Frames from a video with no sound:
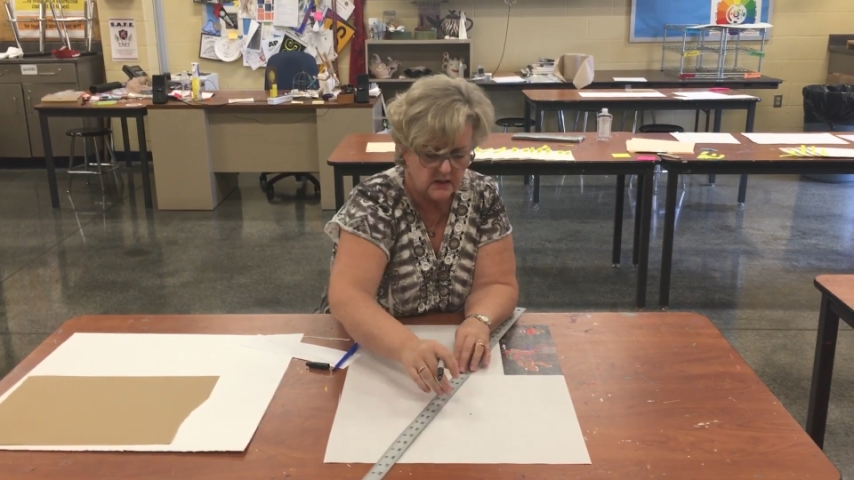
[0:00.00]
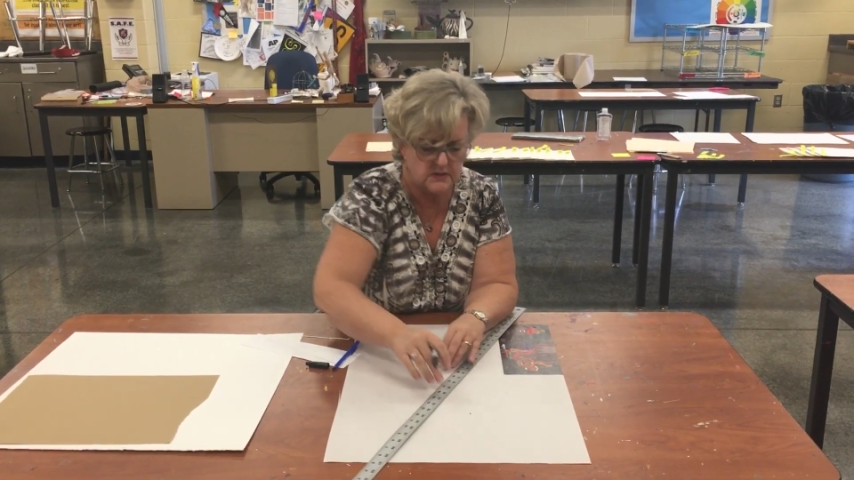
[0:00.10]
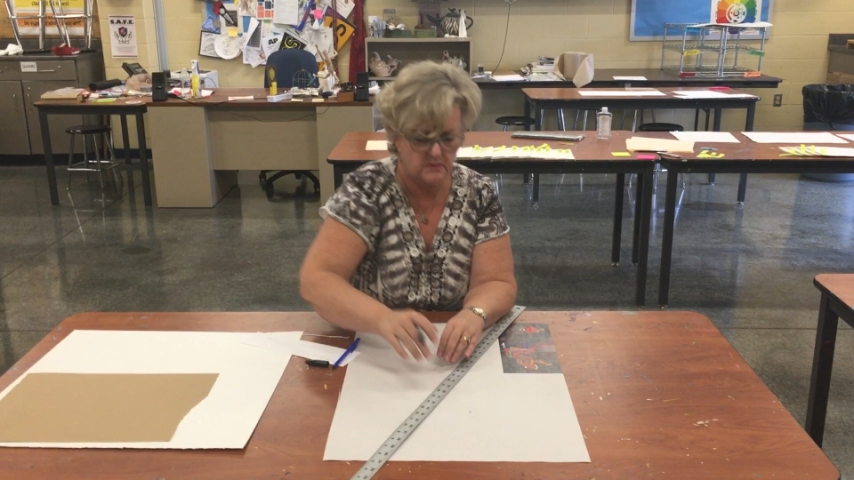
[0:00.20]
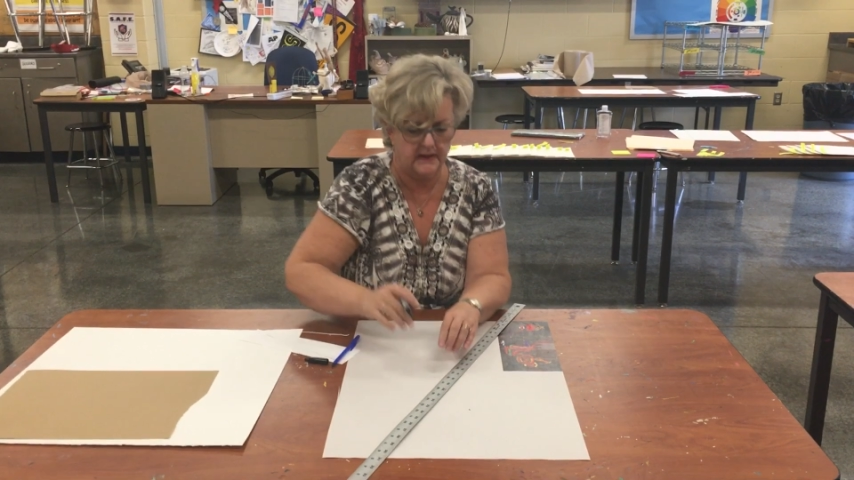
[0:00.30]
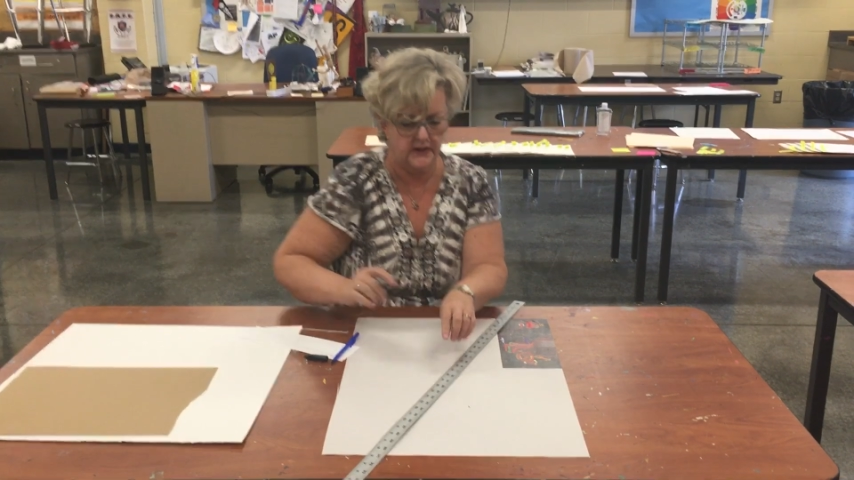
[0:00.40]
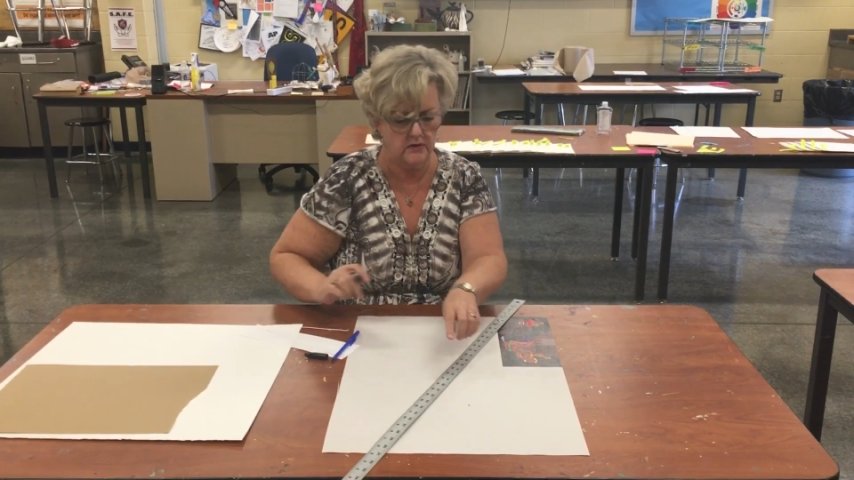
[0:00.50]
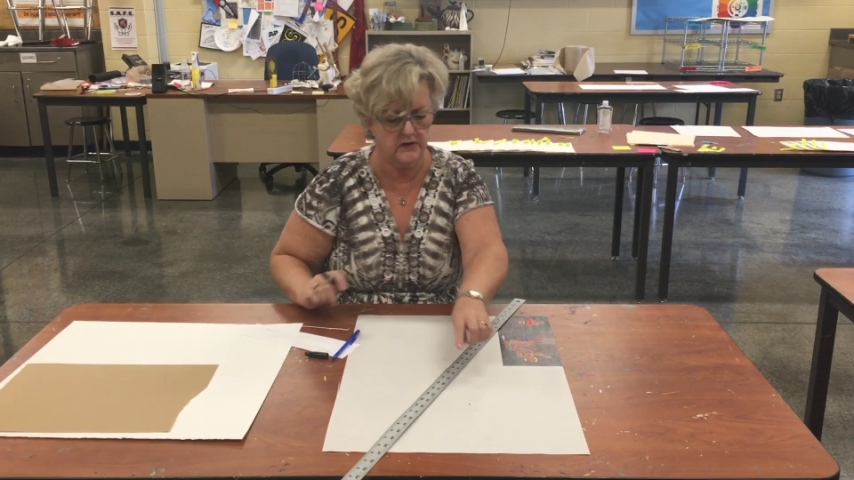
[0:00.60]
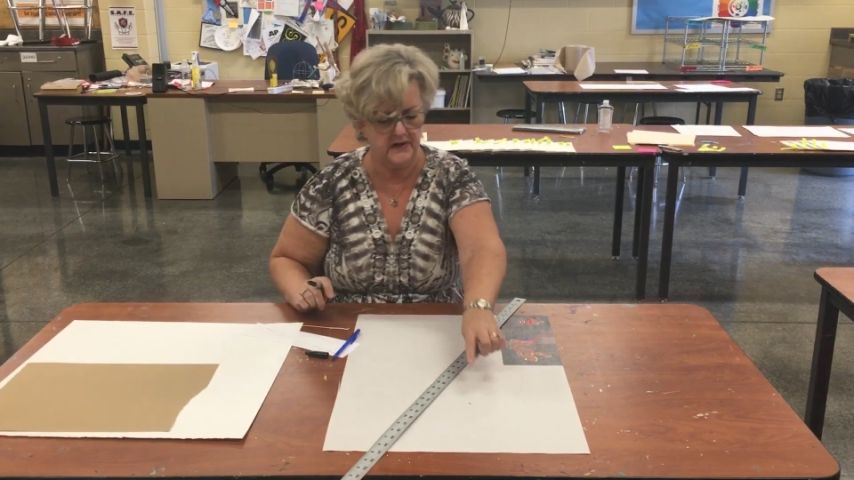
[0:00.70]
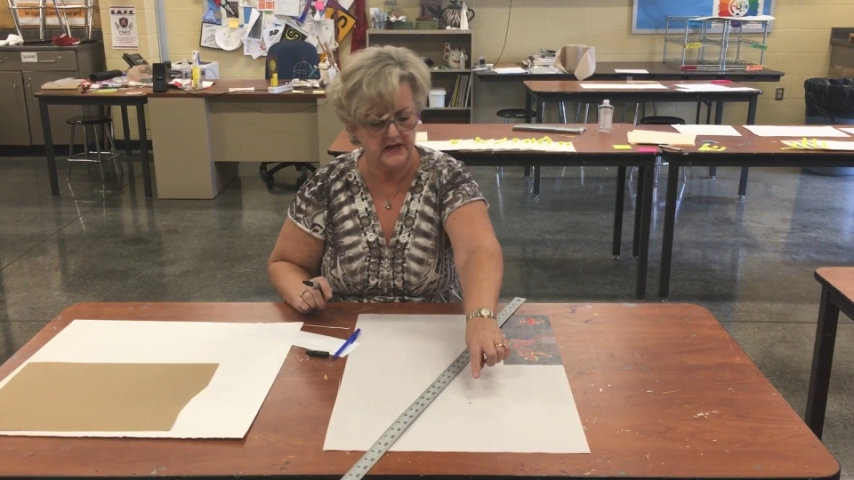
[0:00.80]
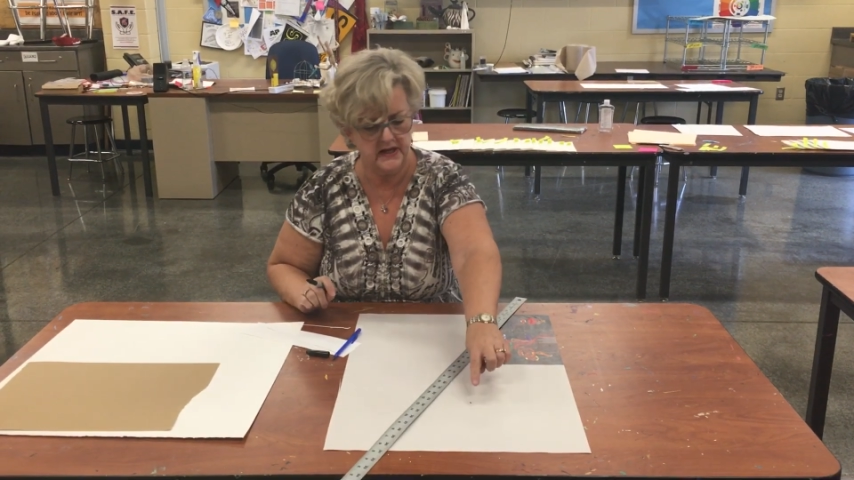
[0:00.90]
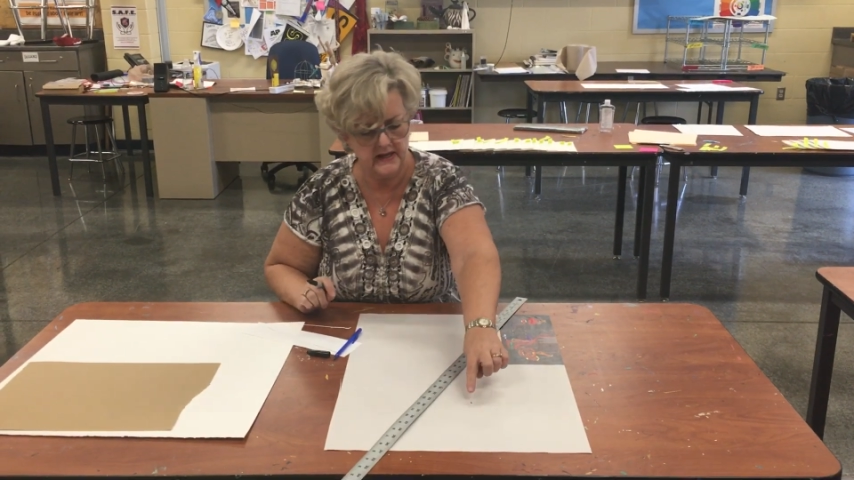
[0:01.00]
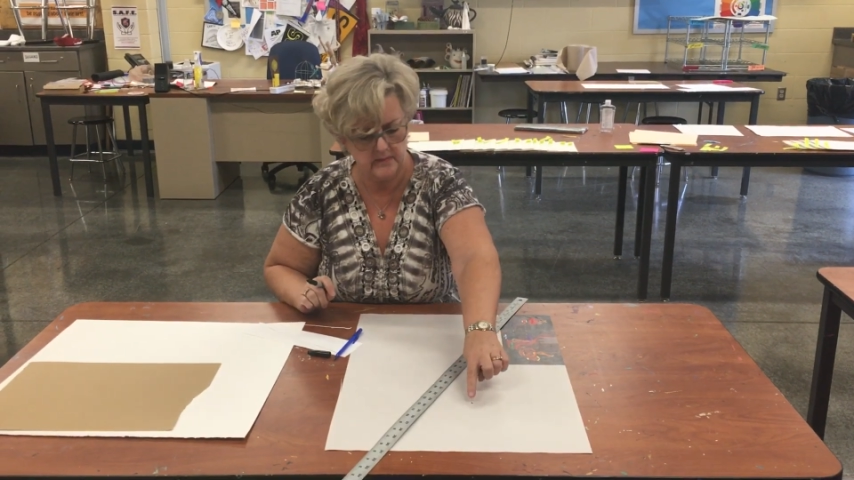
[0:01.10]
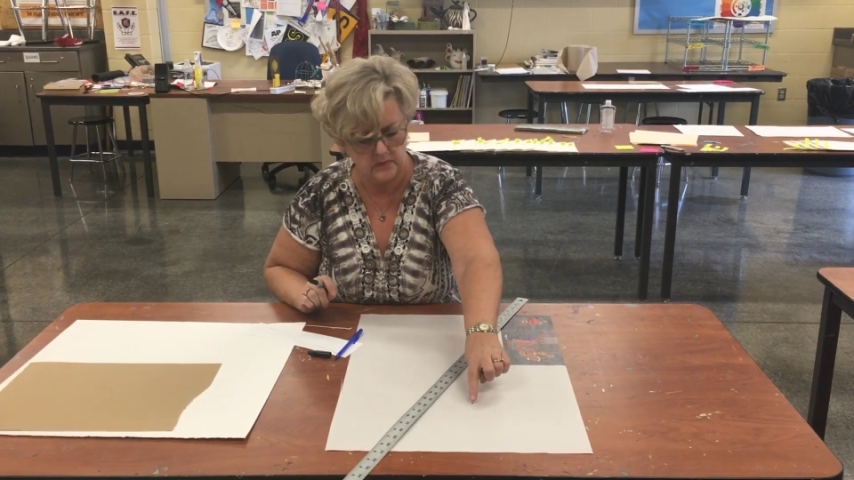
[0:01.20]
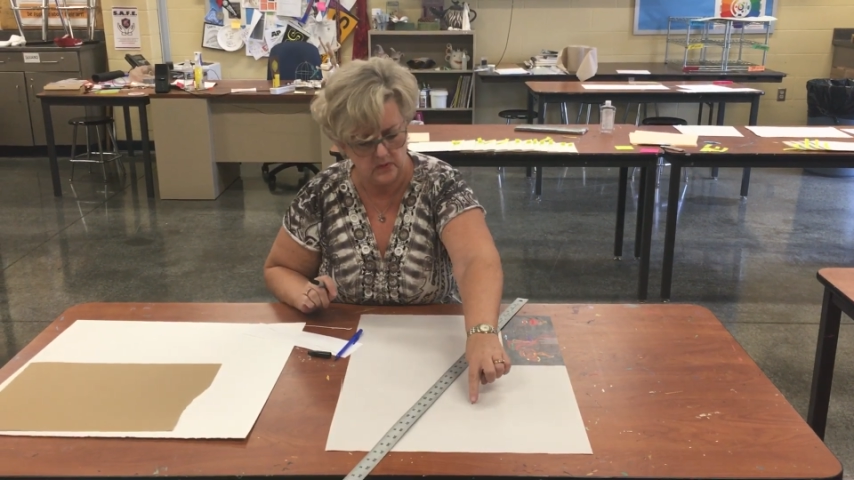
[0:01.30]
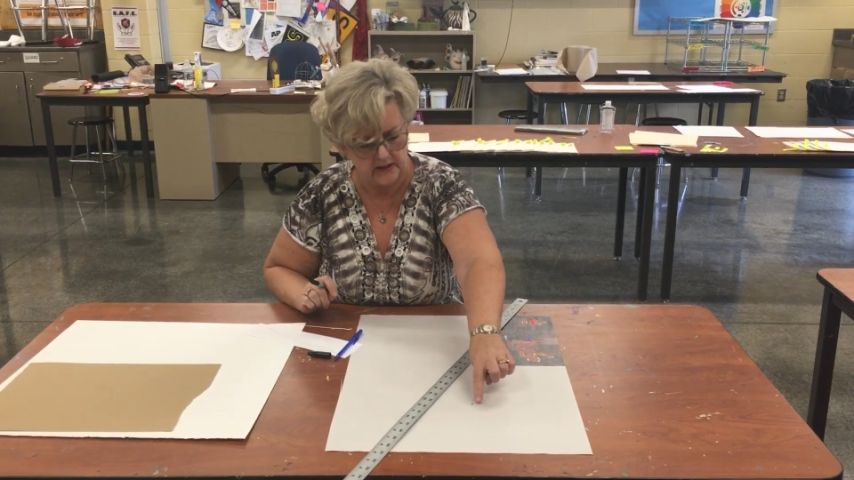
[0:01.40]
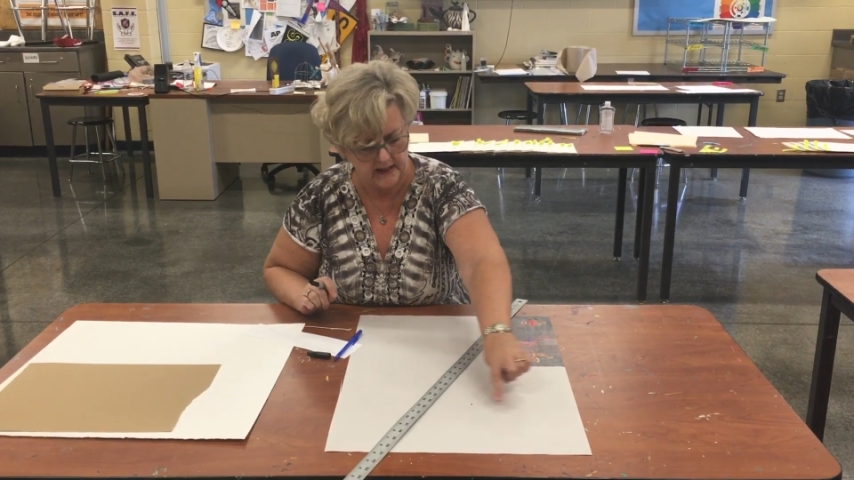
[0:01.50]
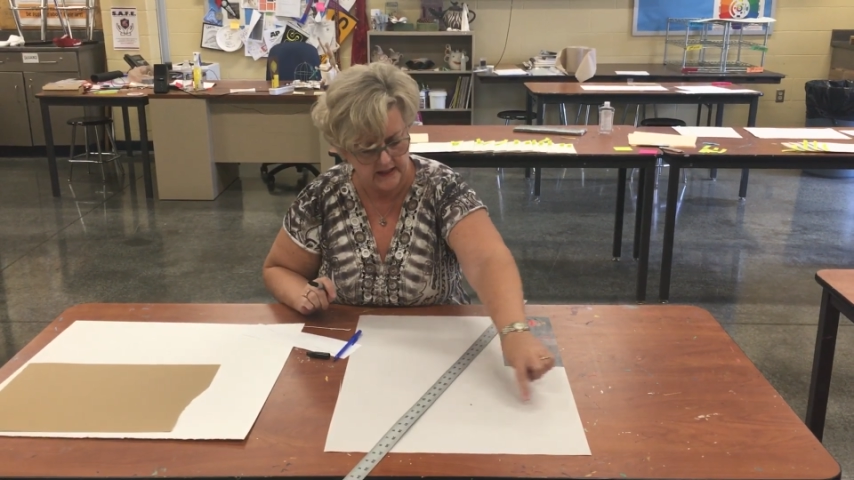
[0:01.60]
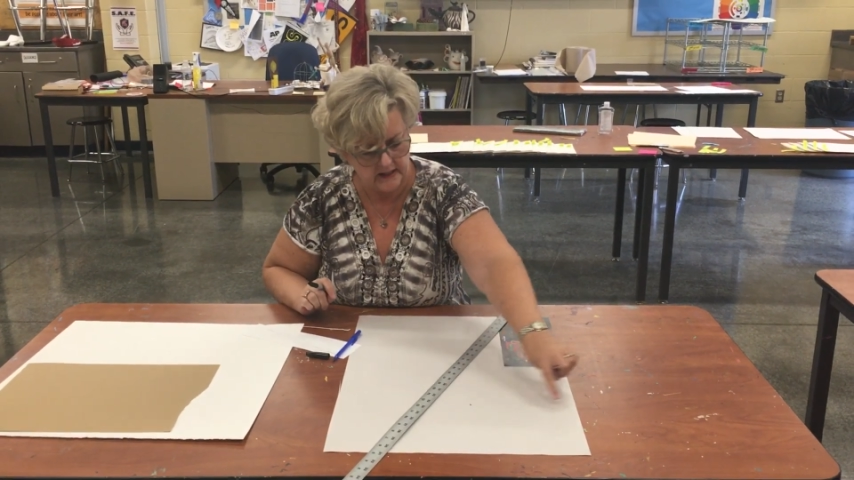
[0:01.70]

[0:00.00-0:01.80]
So when I go over to the cutting board and I